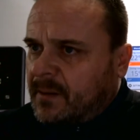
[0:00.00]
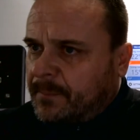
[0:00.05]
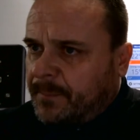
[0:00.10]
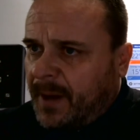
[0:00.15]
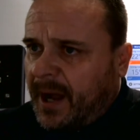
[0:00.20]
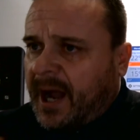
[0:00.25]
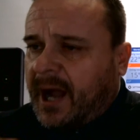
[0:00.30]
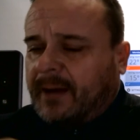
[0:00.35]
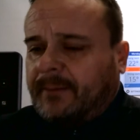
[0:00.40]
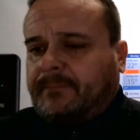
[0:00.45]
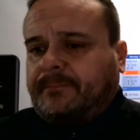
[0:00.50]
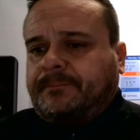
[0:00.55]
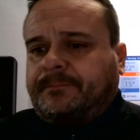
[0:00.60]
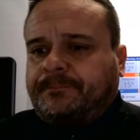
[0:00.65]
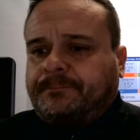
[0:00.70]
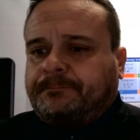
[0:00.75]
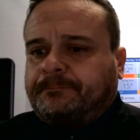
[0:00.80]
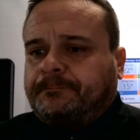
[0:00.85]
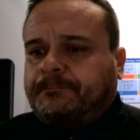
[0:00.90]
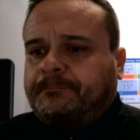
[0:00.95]
but
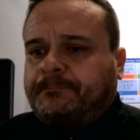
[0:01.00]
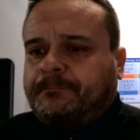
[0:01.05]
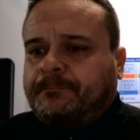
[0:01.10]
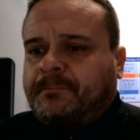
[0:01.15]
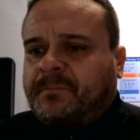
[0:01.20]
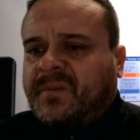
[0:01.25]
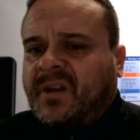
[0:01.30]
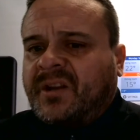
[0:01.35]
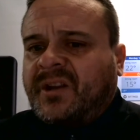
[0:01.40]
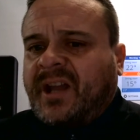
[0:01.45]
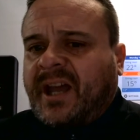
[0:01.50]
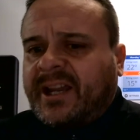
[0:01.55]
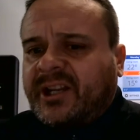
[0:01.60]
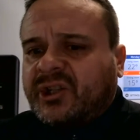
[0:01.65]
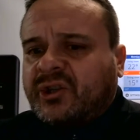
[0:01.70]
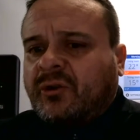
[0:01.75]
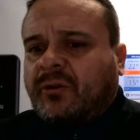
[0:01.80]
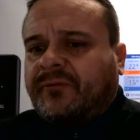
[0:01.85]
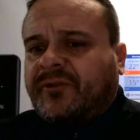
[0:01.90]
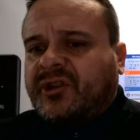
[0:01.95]
the
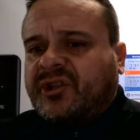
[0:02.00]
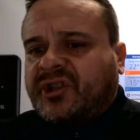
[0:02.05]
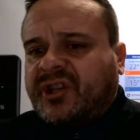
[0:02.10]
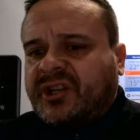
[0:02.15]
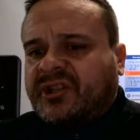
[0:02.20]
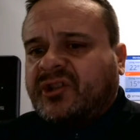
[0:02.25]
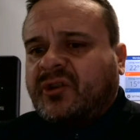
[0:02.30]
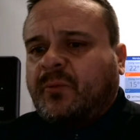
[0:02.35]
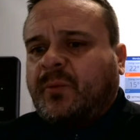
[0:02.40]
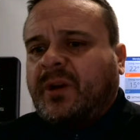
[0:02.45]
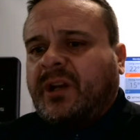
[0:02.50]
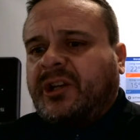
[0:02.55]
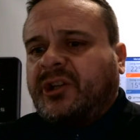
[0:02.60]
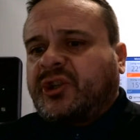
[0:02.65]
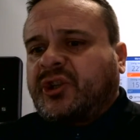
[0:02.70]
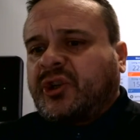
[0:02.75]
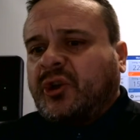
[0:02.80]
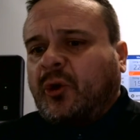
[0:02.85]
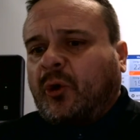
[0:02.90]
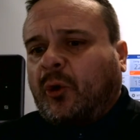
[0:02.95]
nature of the system will
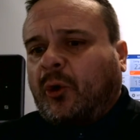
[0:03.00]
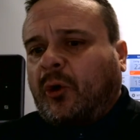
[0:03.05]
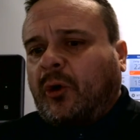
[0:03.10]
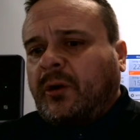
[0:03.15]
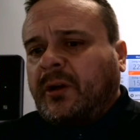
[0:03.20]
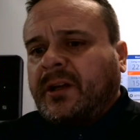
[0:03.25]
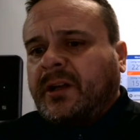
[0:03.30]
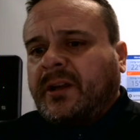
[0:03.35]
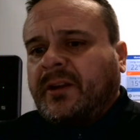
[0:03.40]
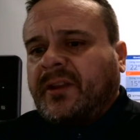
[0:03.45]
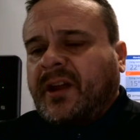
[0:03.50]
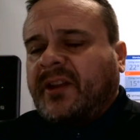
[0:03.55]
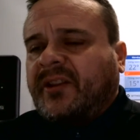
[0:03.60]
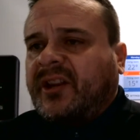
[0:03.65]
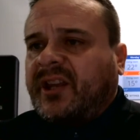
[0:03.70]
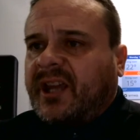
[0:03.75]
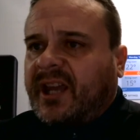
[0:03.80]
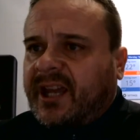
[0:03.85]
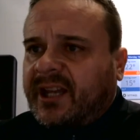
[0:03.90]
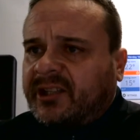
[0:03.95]
ensure that
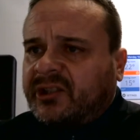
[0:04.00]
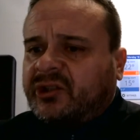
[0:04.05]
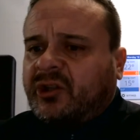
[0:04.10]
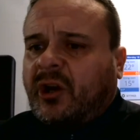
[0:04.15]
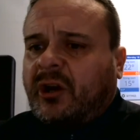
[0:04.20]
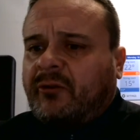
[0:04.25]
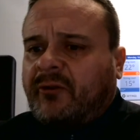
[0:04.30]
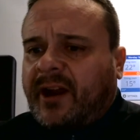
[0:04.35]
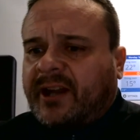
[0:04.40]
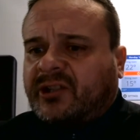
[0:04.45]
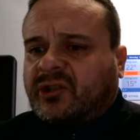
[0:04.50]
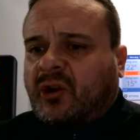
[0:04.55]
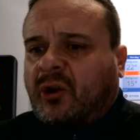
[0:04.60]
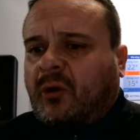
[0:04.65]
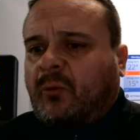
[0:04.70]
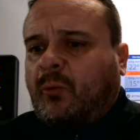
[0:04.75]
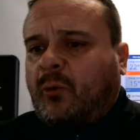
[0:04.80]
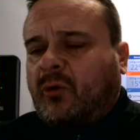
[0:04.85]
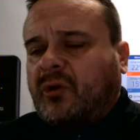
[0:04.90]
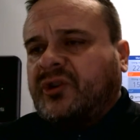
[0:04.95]
the indirect
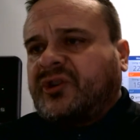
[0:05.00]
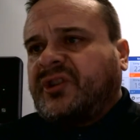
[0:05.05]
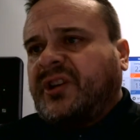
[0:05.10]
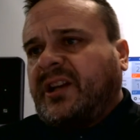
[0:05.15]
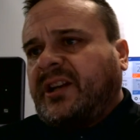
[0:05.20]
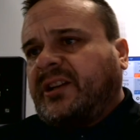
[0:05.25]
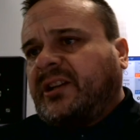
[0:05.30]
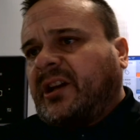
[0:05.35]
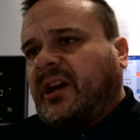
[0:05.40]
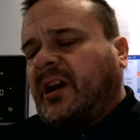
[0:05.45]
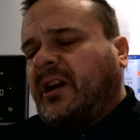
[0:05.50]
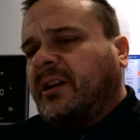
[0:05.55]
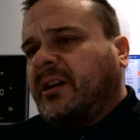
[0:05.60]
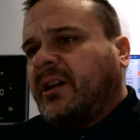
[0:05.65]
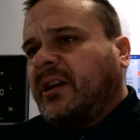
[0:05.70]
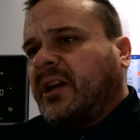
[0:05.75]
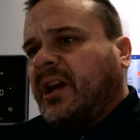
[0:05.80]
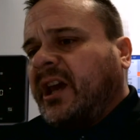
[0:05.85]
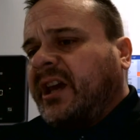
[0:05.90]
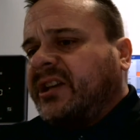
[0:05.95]
hot water cylinder
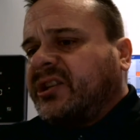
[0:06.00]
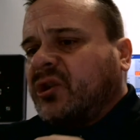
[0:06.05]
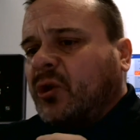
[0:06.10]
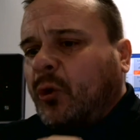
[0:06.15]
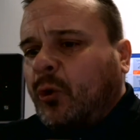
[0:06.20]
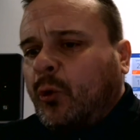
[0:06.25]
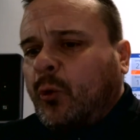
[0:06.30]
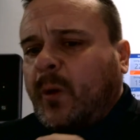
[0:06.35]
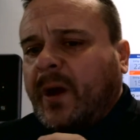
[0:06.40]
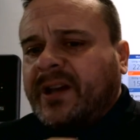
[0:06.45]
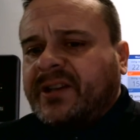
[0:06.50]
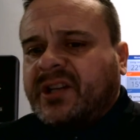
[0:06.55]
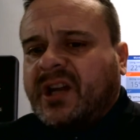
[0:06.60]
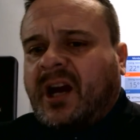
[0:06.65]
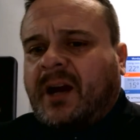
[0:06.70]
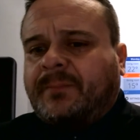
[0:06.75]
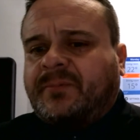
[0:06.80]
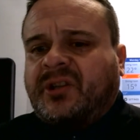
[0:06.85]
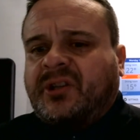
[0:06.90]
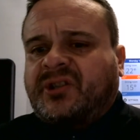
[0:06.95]
is always
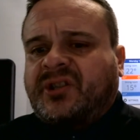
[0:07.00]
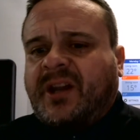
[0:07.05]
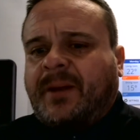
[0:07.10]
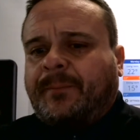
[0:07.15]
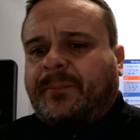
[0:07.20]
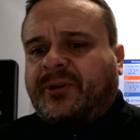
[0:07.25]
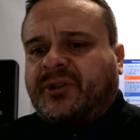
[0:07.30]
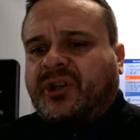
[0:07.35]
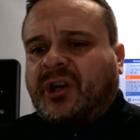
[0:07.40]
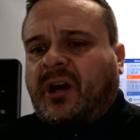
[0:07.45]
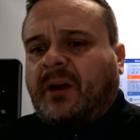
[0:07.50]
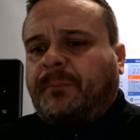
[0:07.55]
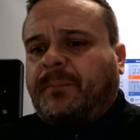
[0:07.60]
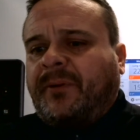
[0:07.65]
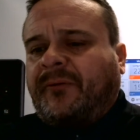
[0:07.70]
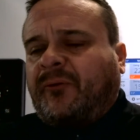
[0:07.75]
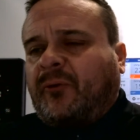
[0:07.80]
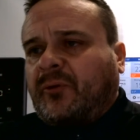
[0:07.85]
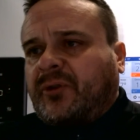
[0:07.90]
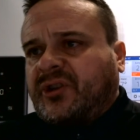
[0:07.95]
up to temperature
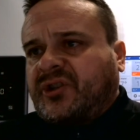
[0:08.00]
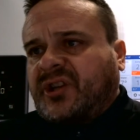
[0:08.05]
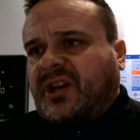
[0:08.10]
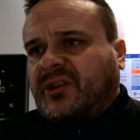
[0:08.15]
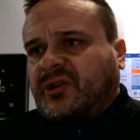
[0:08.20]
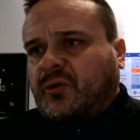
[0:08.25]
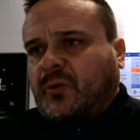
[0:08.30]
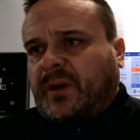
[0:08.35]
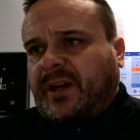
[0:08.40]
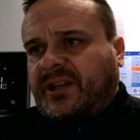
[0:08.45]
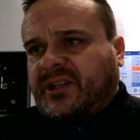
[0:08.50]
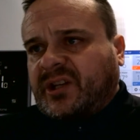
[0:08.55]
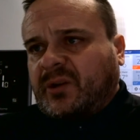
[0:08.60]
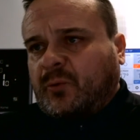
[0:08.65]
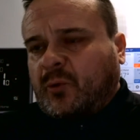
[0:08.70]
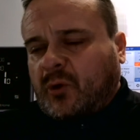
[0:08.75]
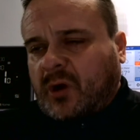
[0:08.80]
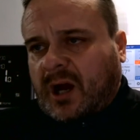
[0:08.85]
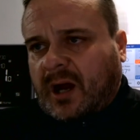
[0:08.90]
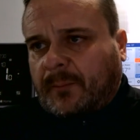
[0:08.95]
before the central heating
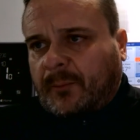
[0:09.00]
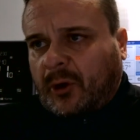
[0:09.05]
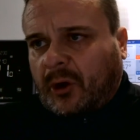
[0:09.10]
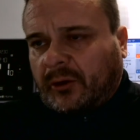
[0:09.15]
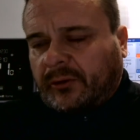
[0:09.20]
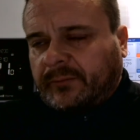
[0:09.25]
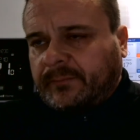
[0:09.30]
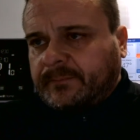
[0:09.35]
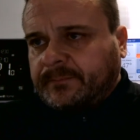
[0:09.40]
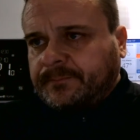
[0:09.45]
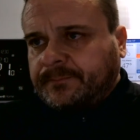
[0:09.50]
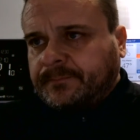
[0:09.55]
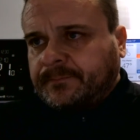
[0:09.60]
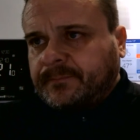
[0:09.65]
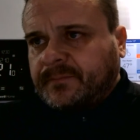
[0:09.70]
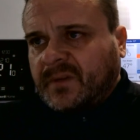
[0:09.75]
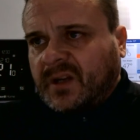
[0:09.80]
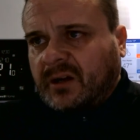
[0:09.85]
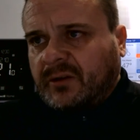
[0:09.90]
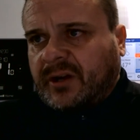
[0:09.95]
will come on.
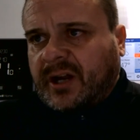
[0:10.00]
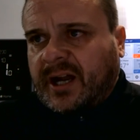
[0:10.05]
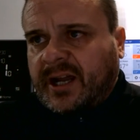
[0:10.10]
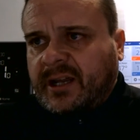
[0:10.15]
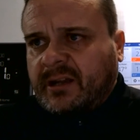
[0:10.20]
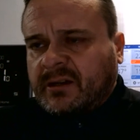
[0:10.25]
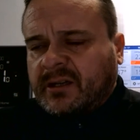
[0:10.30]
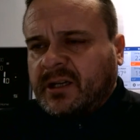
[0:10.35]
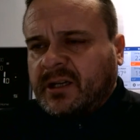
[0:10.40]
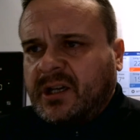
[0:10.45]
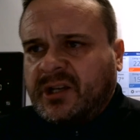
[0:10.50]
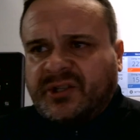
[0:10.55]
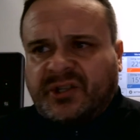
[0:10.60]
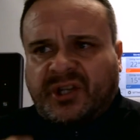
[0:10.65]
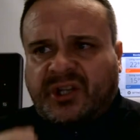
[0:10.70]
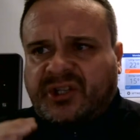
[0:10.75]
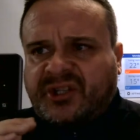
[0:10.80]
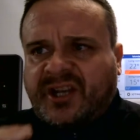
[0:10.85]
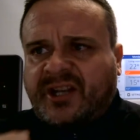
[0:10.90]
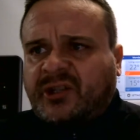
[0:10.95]
Okay, so
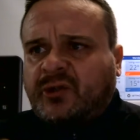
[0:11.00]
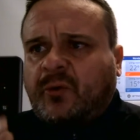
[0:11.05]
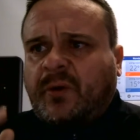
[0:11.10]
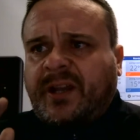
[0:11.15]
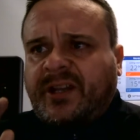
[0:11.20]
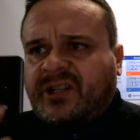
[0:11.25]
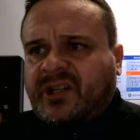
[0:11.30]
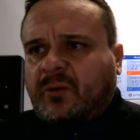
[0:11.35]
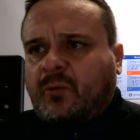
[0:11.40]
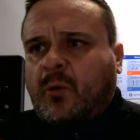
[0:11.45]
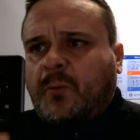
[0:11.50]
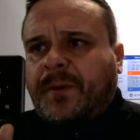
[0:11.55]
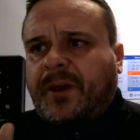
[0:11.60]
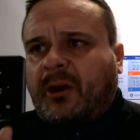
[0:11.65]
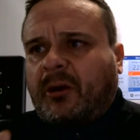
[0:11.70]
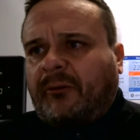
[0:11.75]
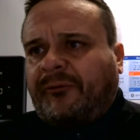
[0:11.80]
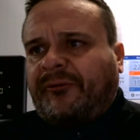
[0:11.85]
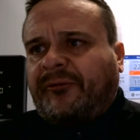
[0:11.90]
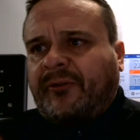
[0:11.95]
the central heating will be
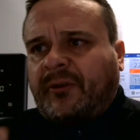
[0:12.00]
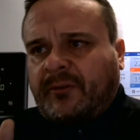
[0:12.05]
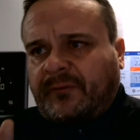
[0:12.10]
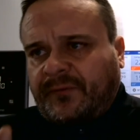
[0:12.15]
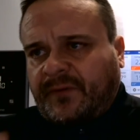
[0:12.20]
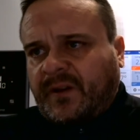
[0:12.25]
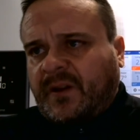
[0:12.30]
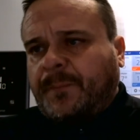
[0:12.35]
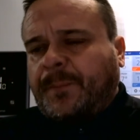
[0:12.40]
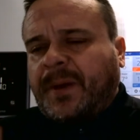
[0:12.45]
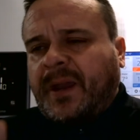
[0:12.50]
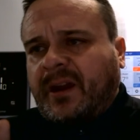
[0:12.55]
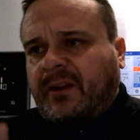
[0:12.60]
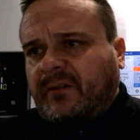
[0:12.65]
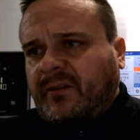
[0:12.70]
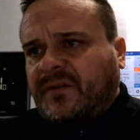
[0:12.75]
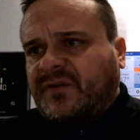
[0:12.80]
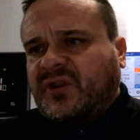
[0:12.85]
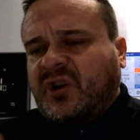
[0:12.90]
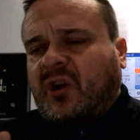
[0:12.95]
off for the
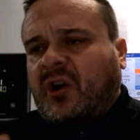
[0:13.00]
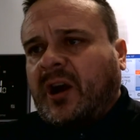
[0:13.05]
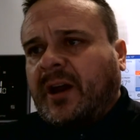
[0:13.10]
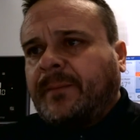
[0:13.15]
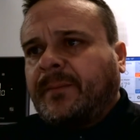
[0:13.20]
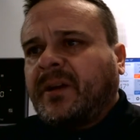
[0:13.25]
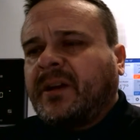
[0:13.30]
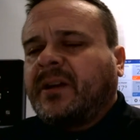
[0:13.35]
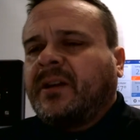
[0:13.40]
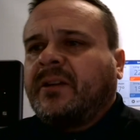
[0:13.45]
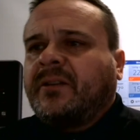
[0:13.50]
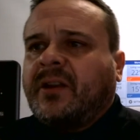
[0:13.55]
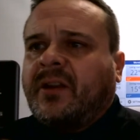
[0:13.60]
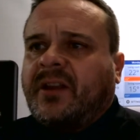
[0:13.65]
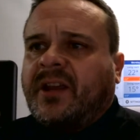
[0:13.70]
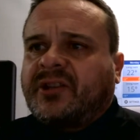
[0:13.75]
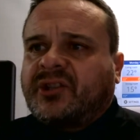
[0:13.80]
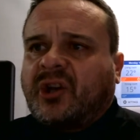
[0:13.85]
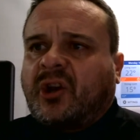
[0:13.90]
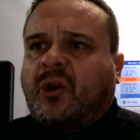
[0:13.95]
period of time that
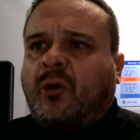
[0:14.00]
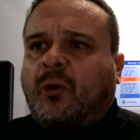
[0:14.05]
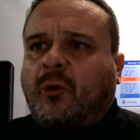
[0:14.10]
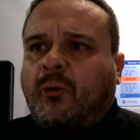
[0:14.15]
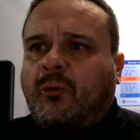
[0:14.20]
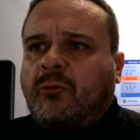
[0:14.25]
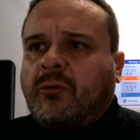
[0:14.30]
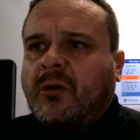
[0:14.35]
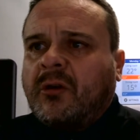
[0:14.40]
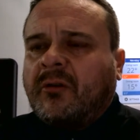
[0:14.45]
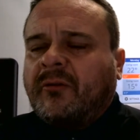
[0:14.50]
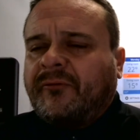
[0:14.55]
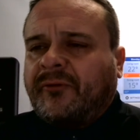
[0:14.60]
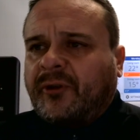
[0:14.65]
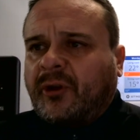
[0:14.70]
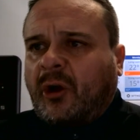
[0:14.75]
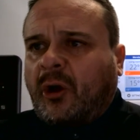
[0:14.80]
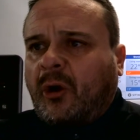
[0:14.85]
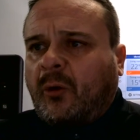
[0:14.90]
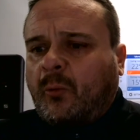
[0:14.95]
there's a call for
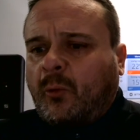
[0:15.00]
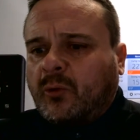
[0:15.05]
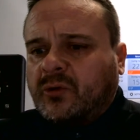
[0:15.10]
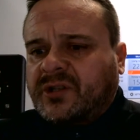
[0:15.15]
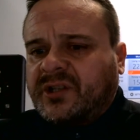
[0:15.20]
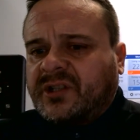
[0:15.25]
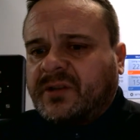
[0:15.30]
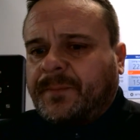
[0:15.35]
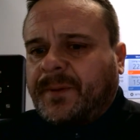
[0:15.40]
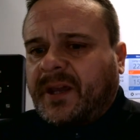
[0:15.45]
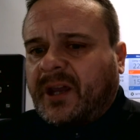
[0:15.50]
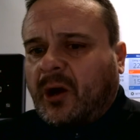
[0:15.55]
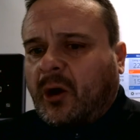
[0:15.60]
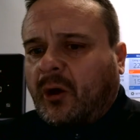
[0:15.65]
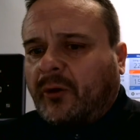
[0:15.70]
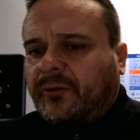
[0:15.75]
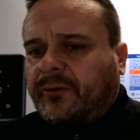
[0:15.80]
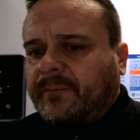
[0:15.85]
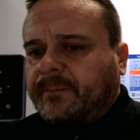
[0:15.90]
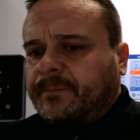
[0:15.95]
the hot water to be
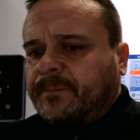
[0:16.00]
on.